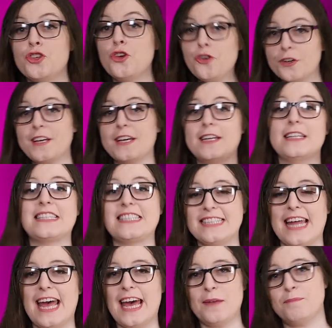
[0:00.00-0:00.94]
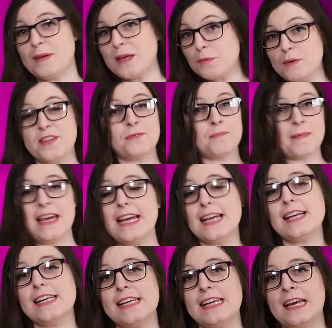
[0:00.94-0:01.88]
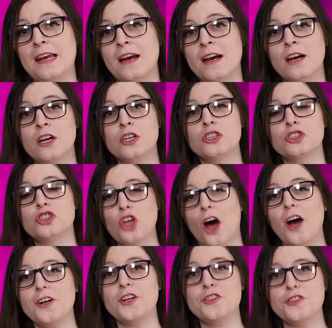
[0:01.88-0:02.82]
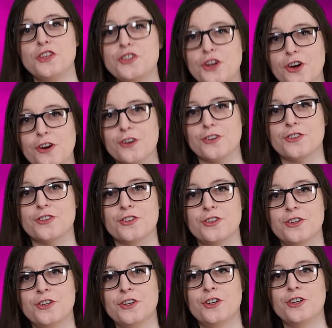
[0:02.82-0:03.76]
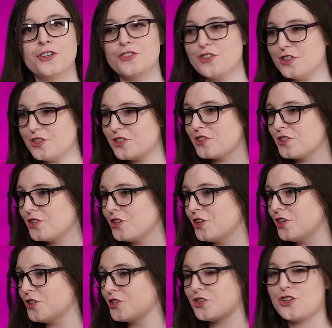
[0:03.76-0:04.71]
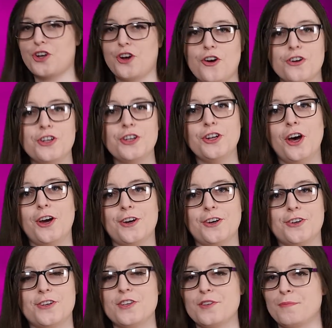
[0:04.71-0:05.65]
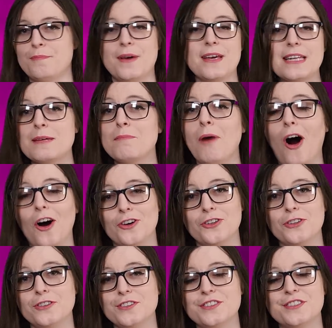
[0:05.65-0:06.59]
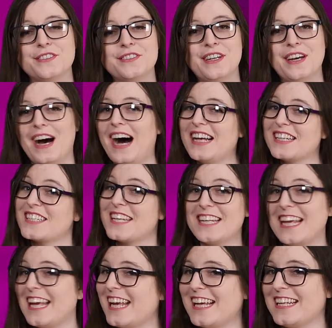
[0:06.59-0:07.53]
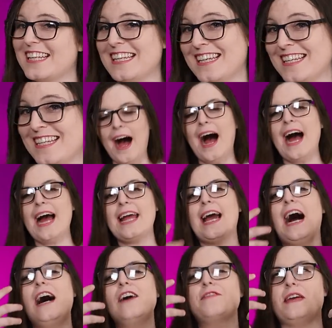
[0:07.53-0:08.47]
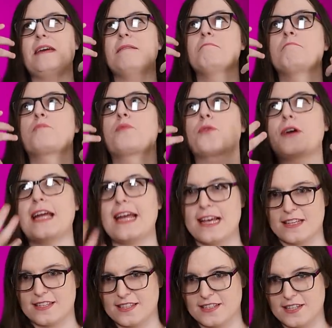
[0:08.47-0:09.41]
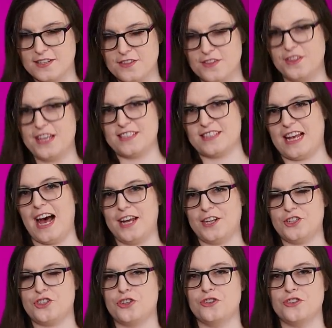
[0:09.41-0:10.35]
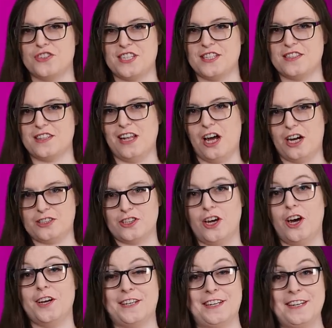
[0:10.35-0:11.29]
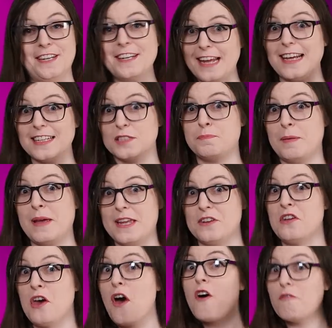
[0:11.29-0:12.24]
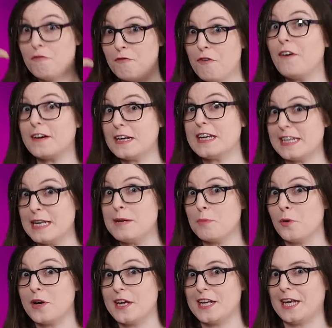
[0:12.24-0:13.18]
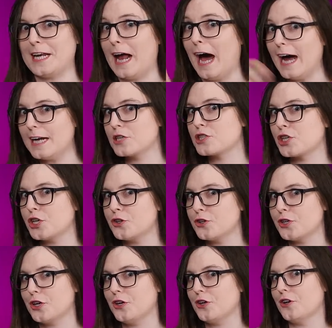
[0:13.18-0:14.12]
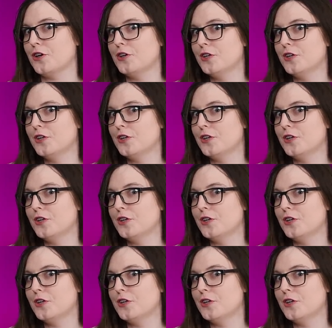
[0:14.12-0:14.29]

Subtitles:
You can instead be with me, down in the dirt, just churning out as many models as you need. I have embraced this attitude since lockdown and it has been very liberating, I assure you.